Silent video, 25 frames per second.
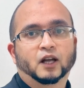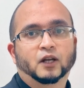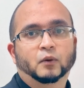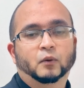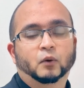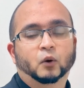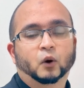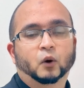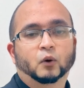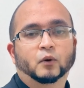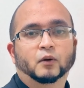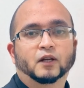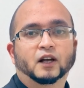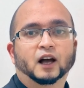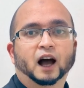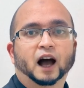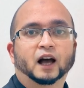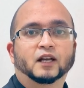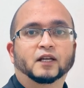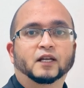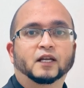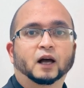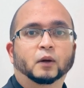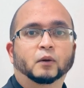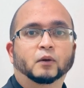explore the
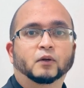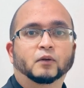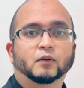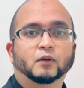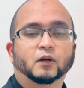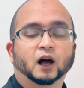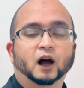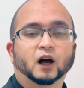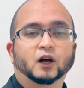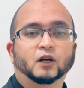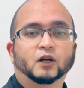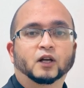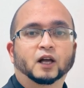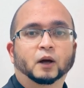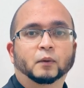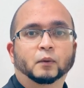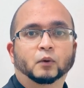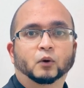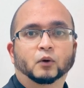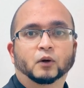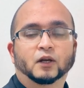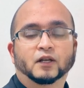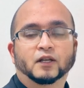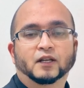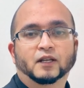concept of large
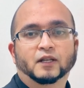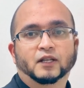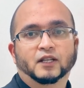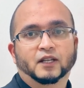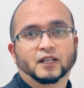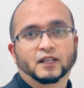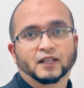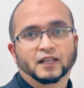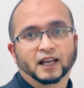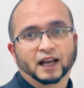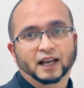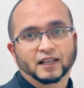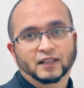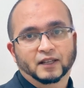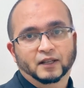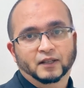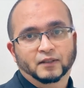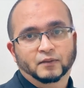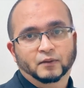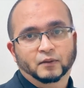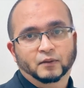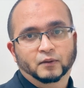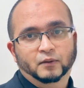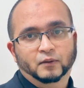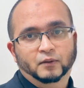number in
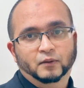statistics.